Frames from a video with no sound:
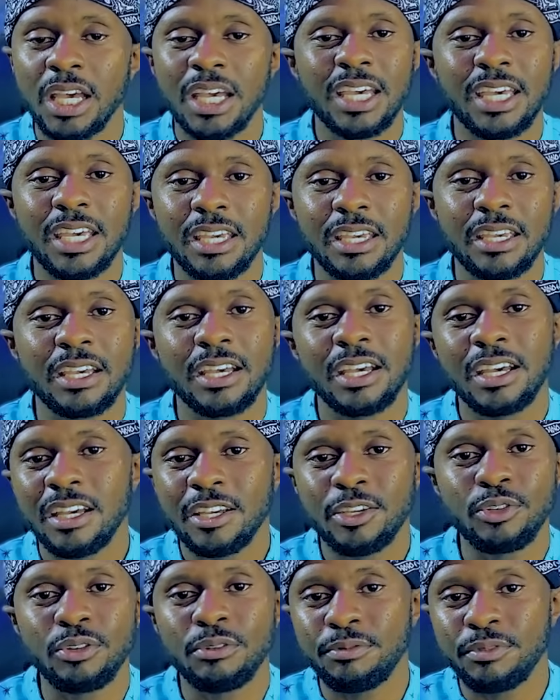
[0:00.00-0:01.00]
hey,
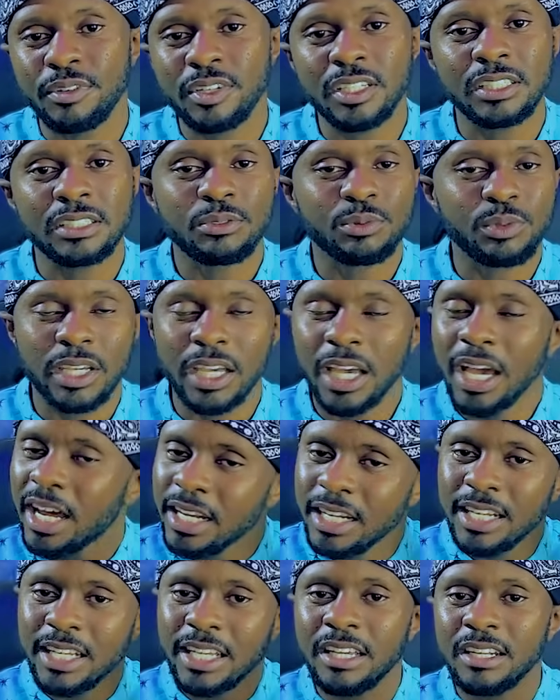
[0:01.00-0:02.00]
your voice, we
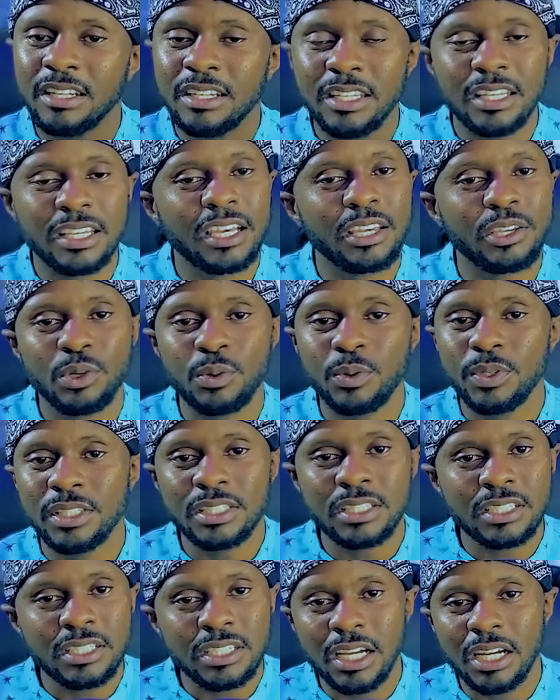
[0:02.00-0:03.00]
hardly can hear you, we
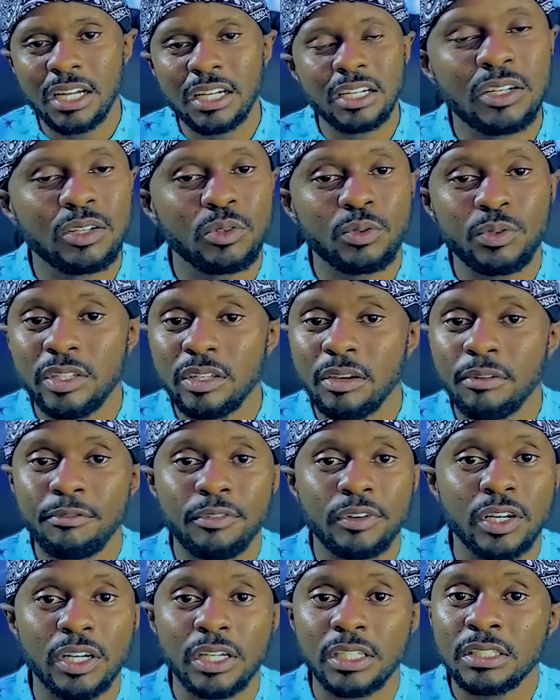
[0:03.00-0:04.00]
struggle with your
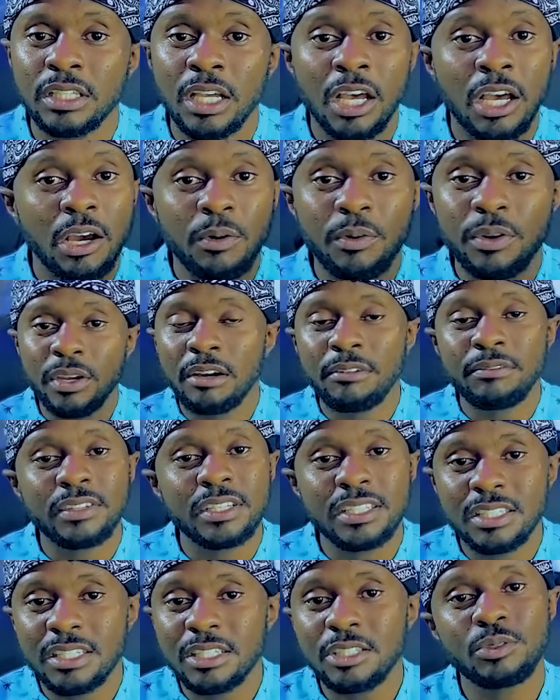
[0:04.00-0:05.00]
voice, we have
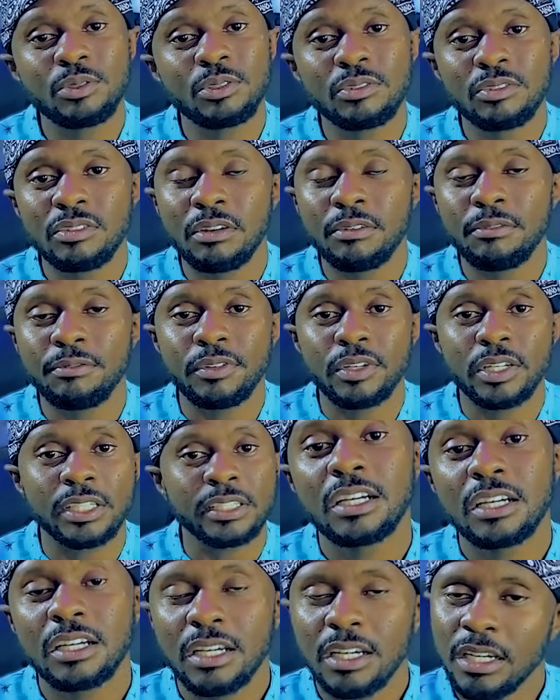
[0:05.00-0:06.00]
these issues with your voice.
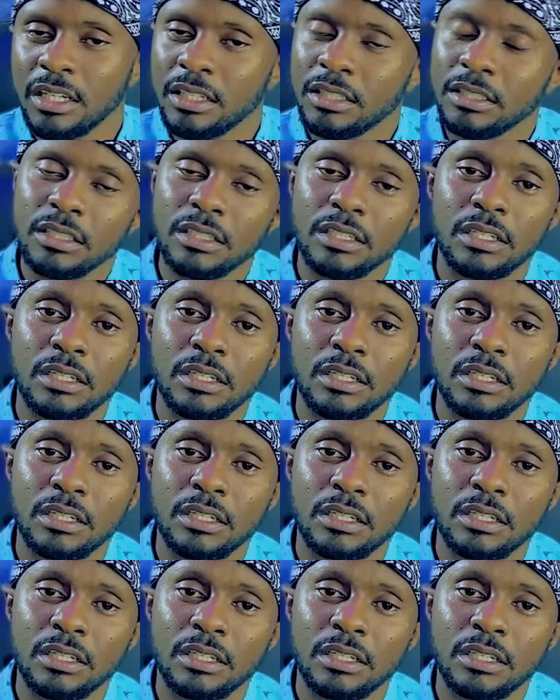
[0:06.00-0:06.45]
And